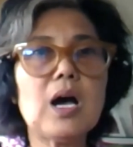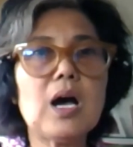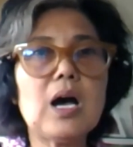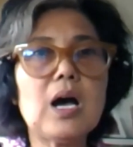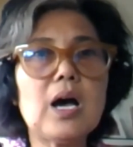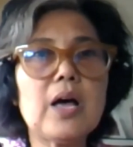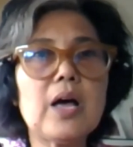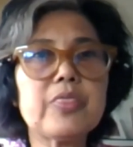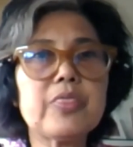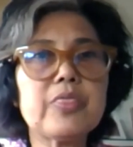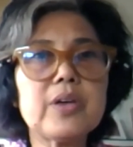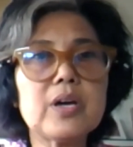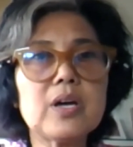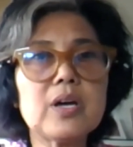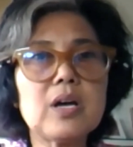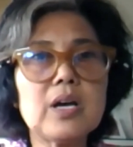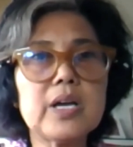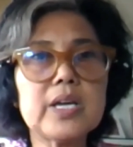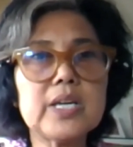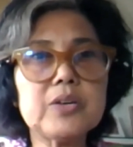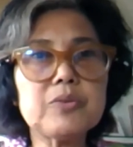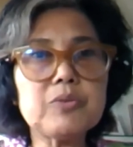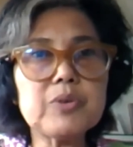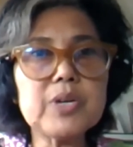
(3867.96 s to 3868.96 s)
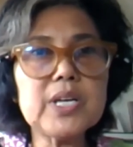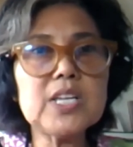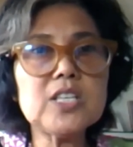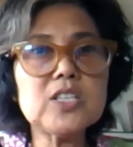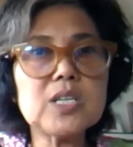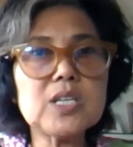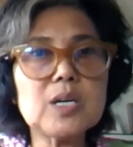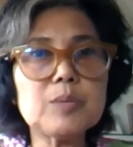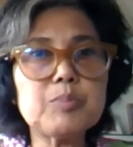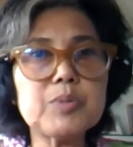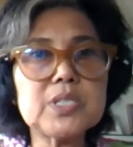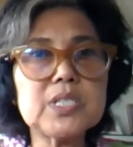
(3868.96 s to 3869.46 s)
the
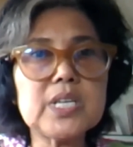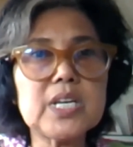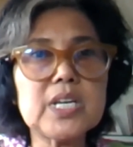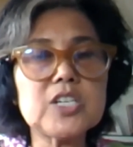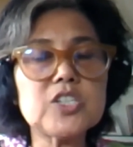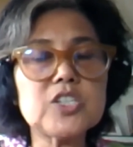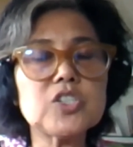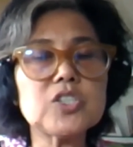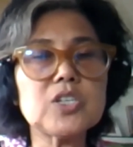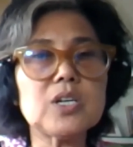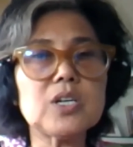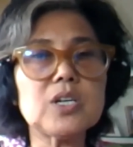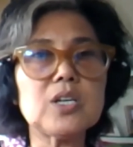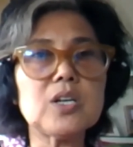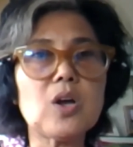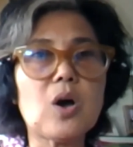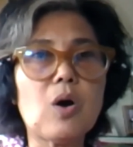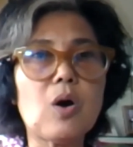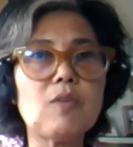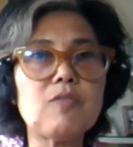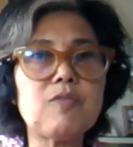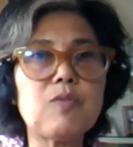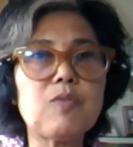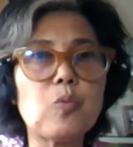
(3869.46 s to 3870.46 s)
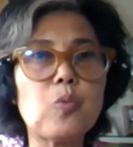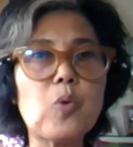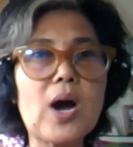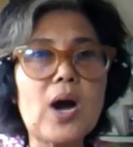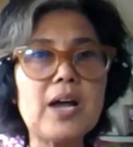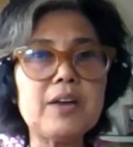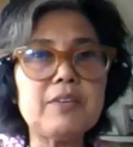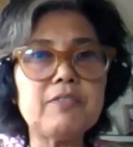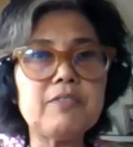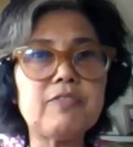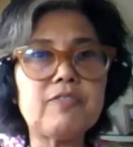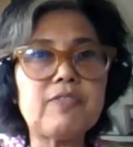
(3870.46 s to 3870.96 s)
reinterpretation of
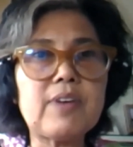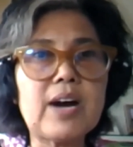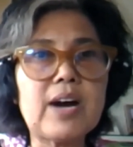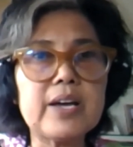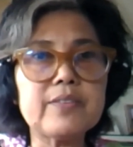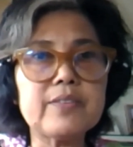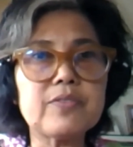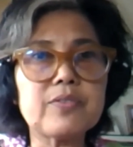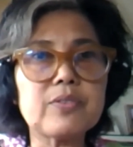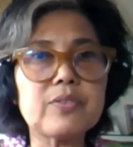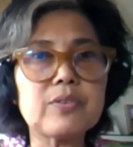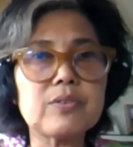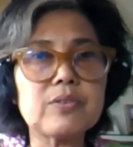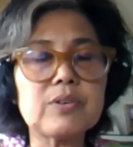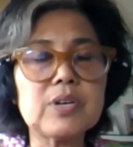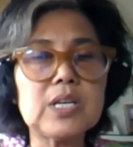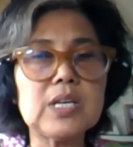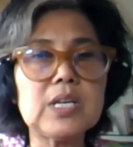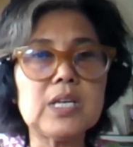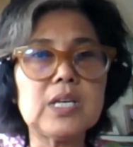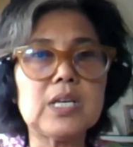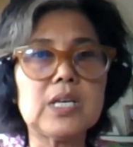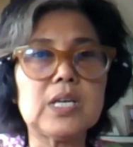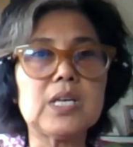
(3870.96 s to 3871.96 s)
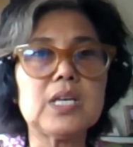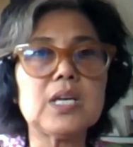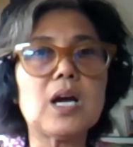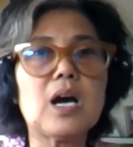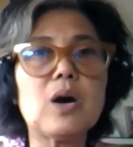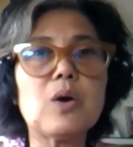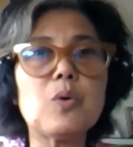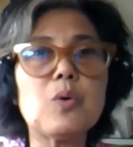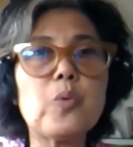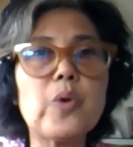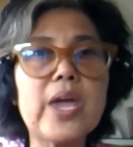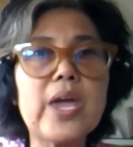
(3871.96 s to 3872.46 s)
153
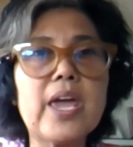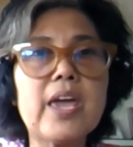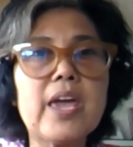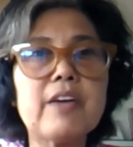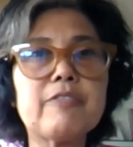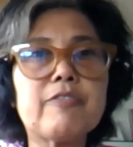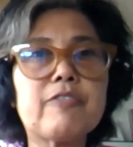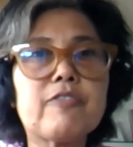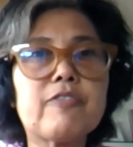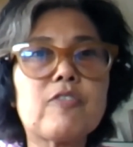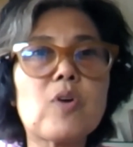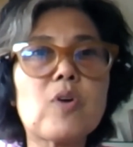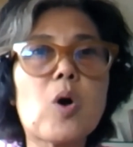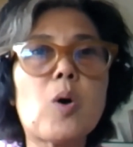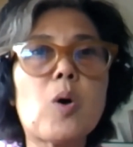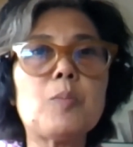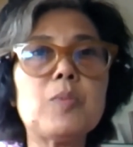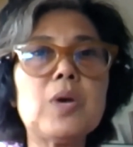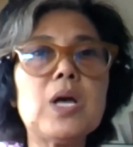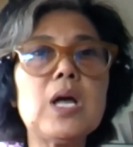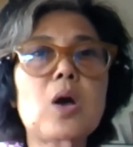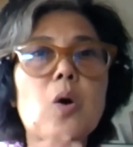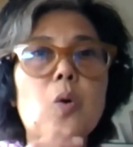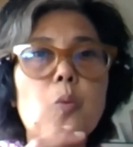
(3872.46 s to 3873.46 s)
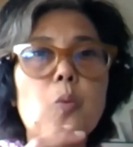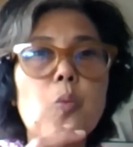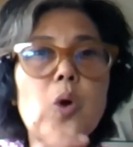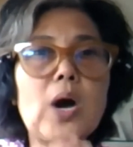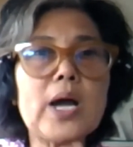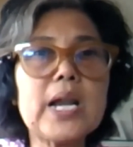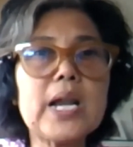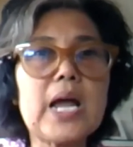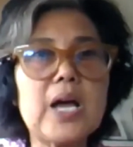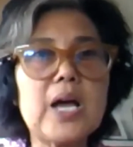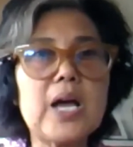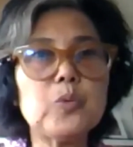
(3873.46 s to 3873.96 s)
away from
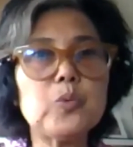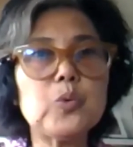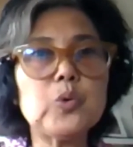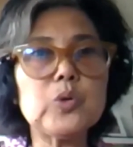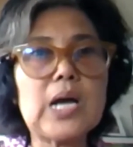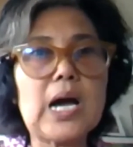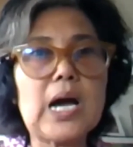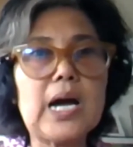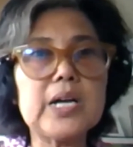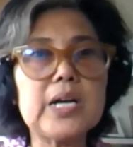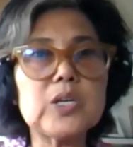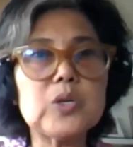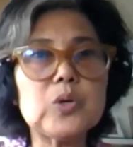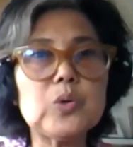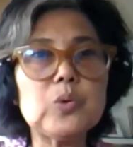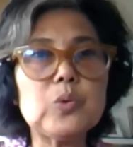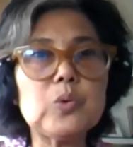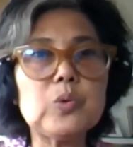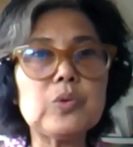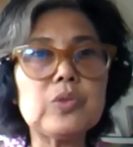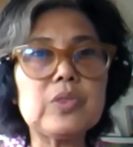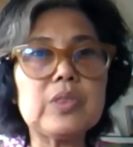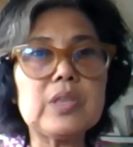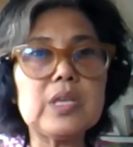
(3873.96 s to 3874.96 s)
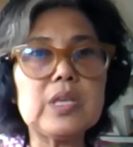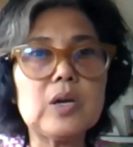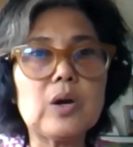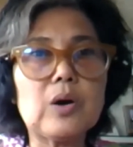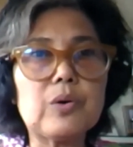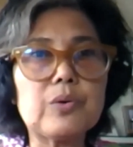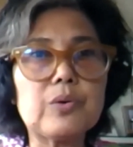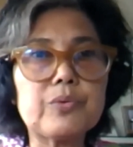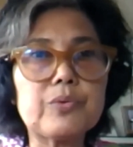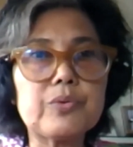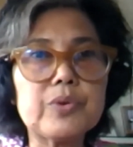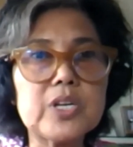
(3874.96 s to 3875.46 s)
what I would argue the
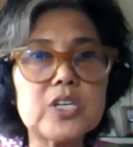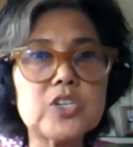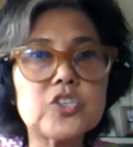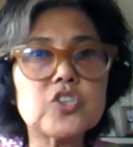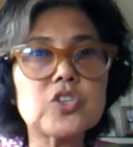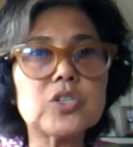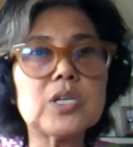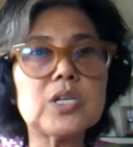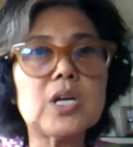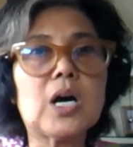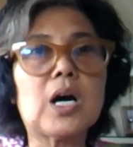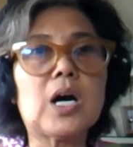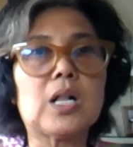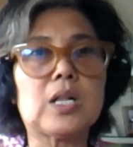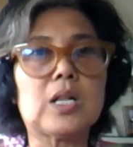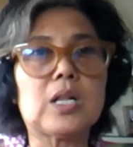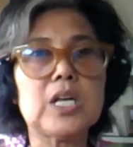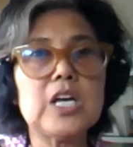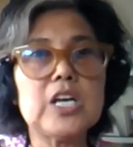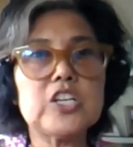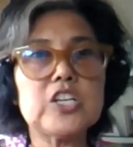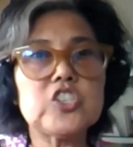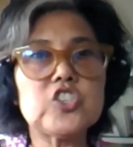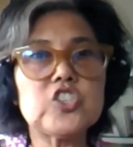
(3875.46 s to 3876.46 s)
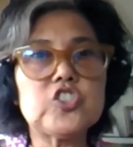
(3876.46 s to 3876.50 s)
original